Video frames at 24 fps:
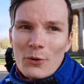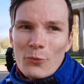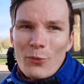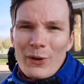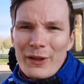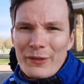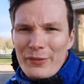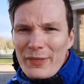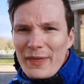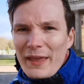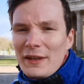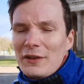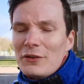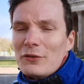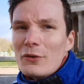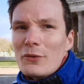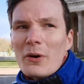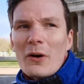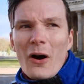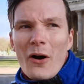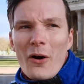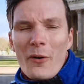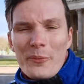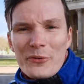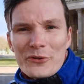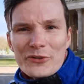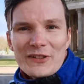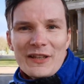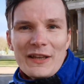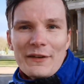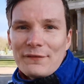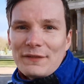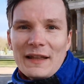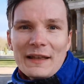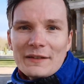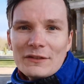well, then you almost
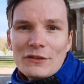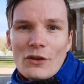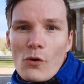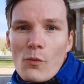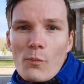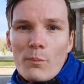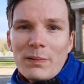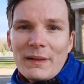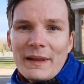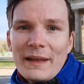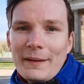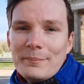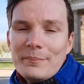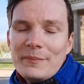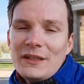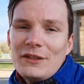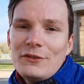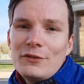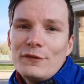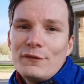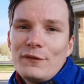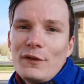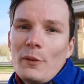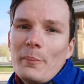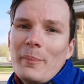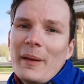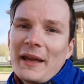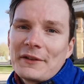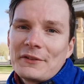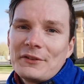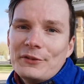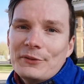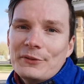have like no plan B to fall back